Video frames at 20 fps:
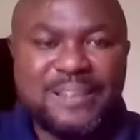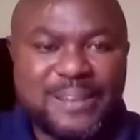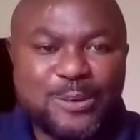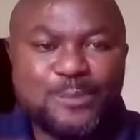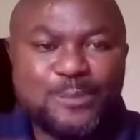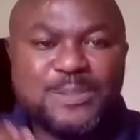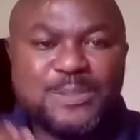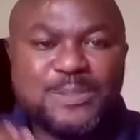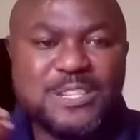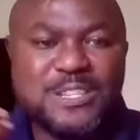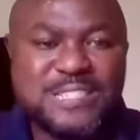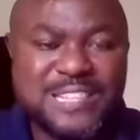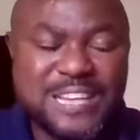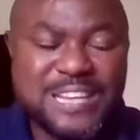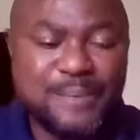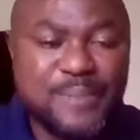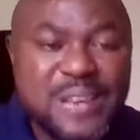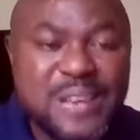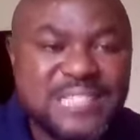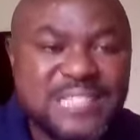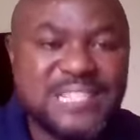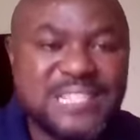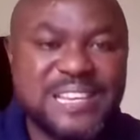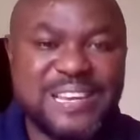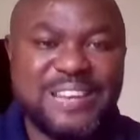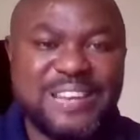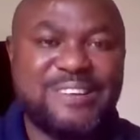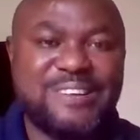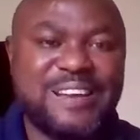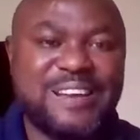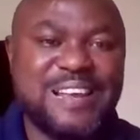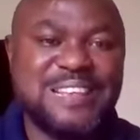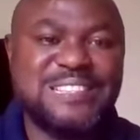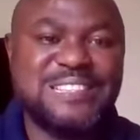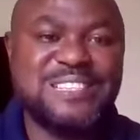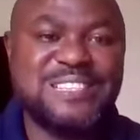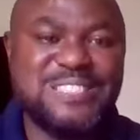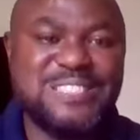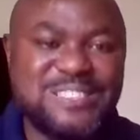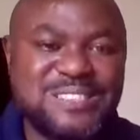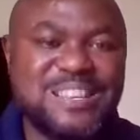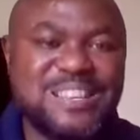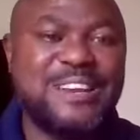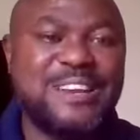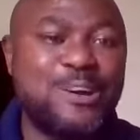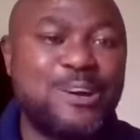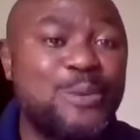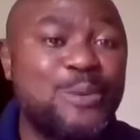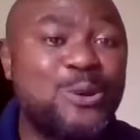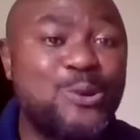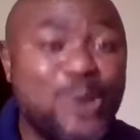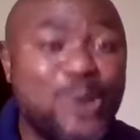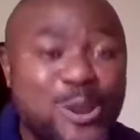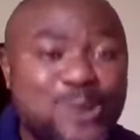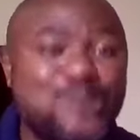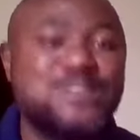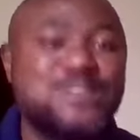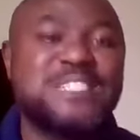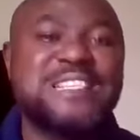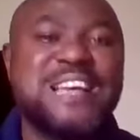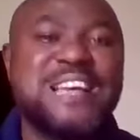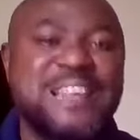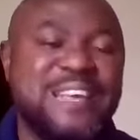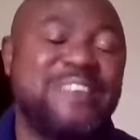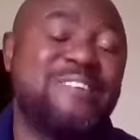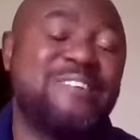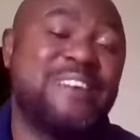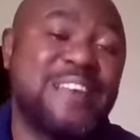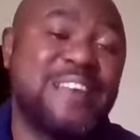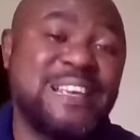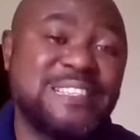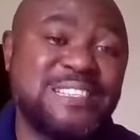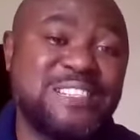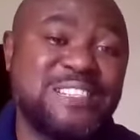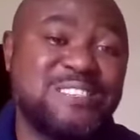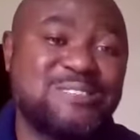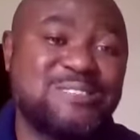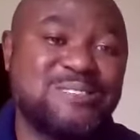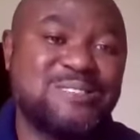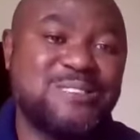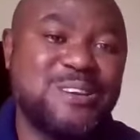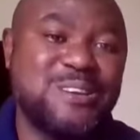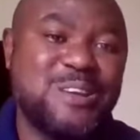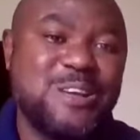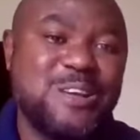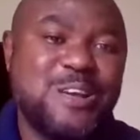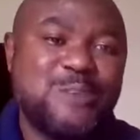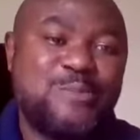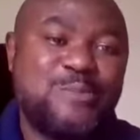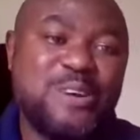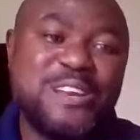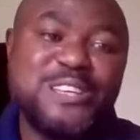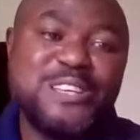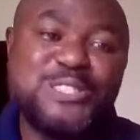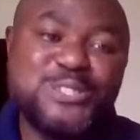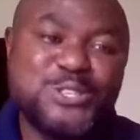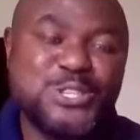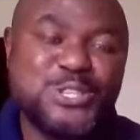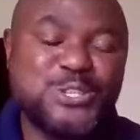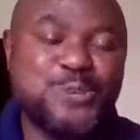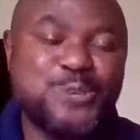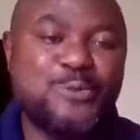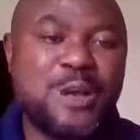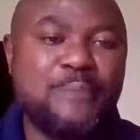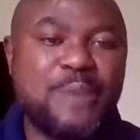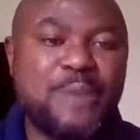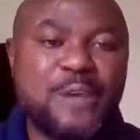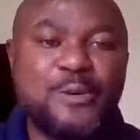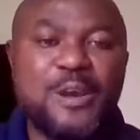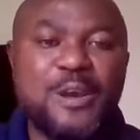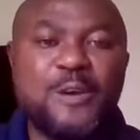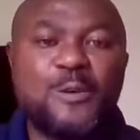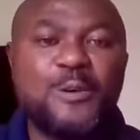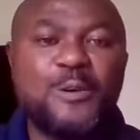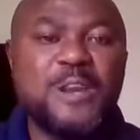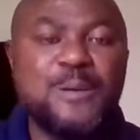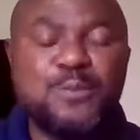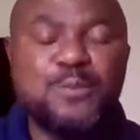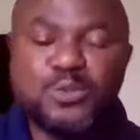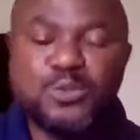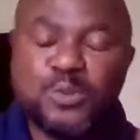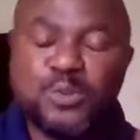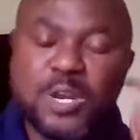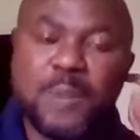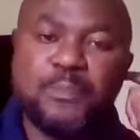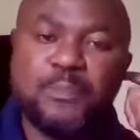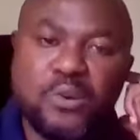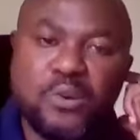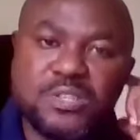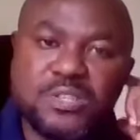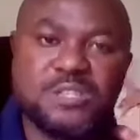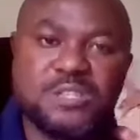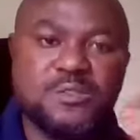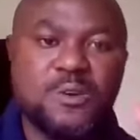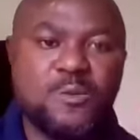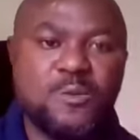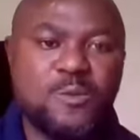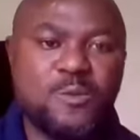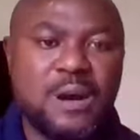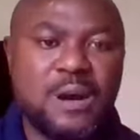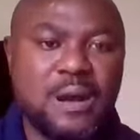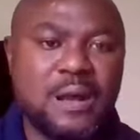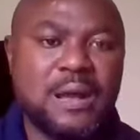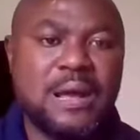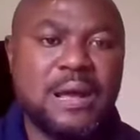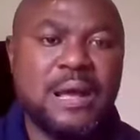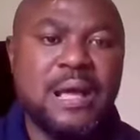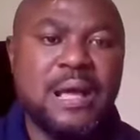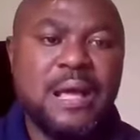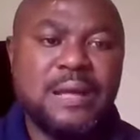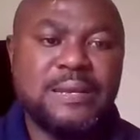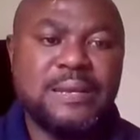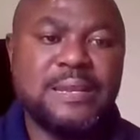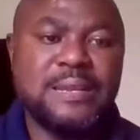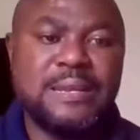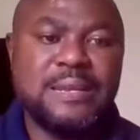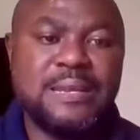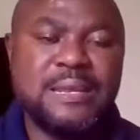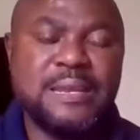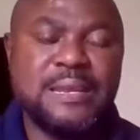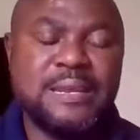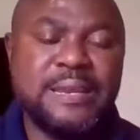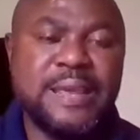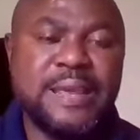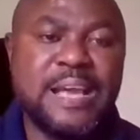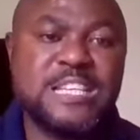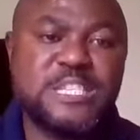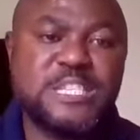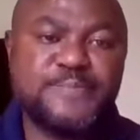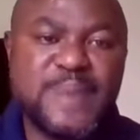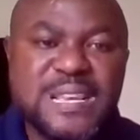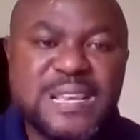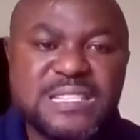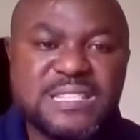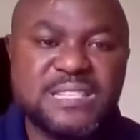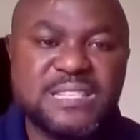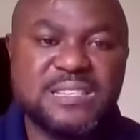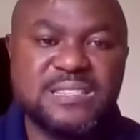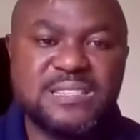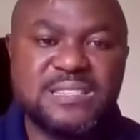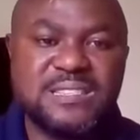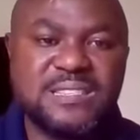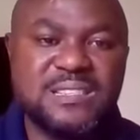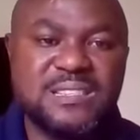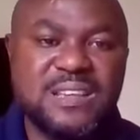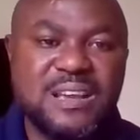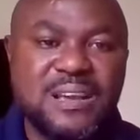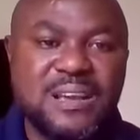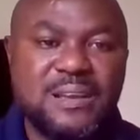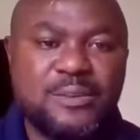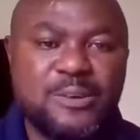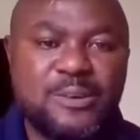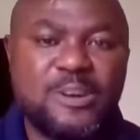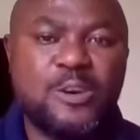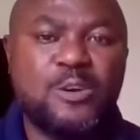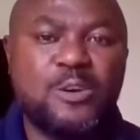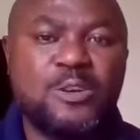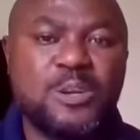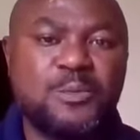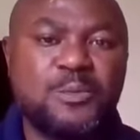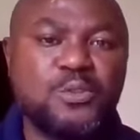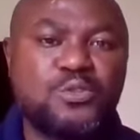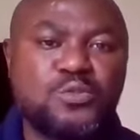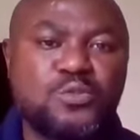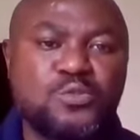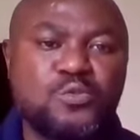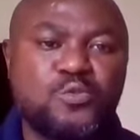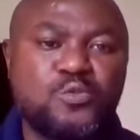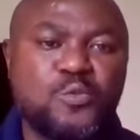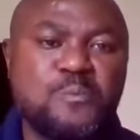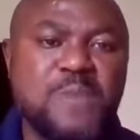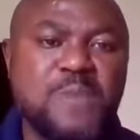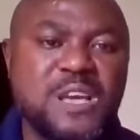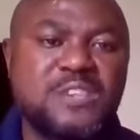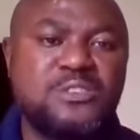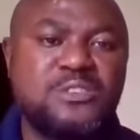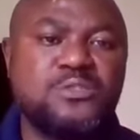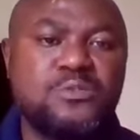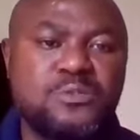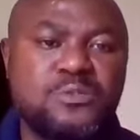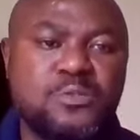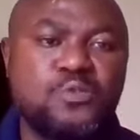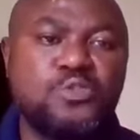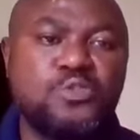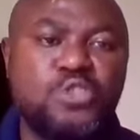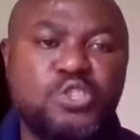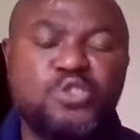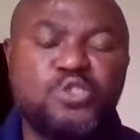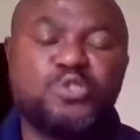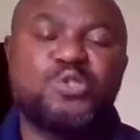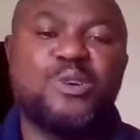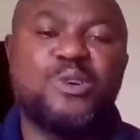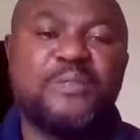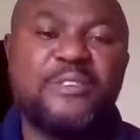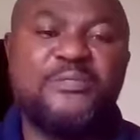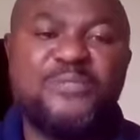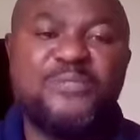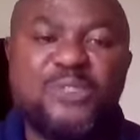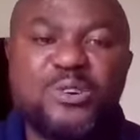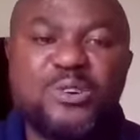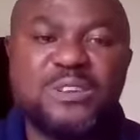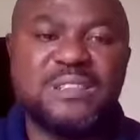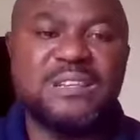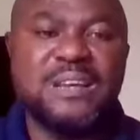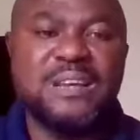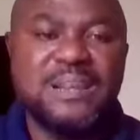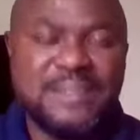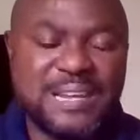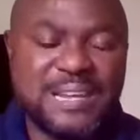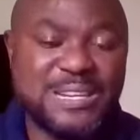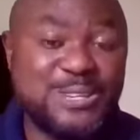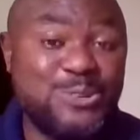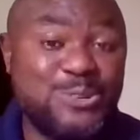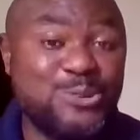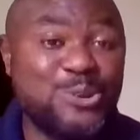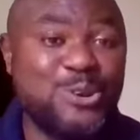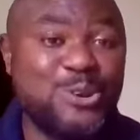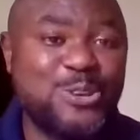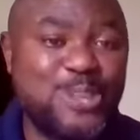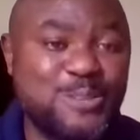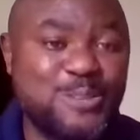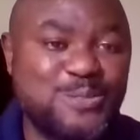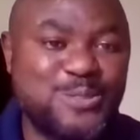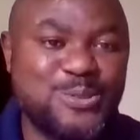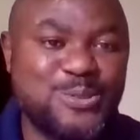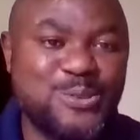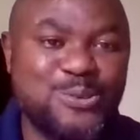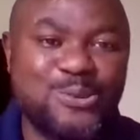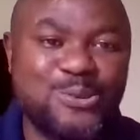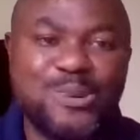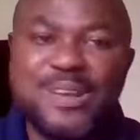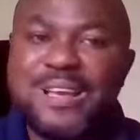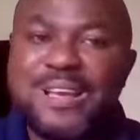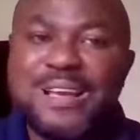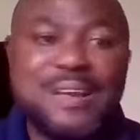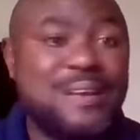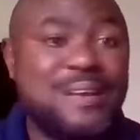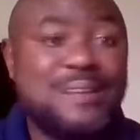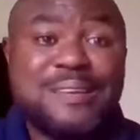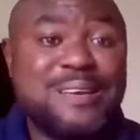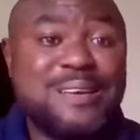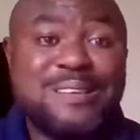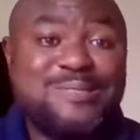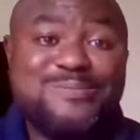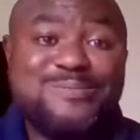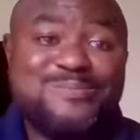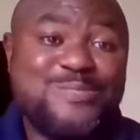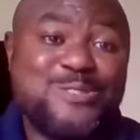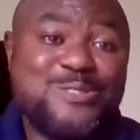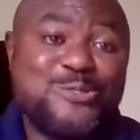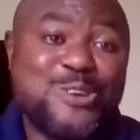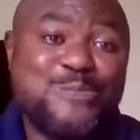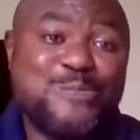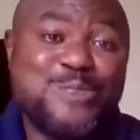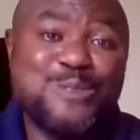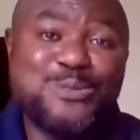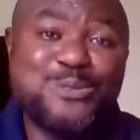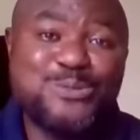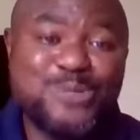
There will be sustainability in the organization, and there will be going constant in the organization. But in a situation whereby you are unable to cut the expenses, you are unable to make good use of the fund that the donor gives to you, then there will not be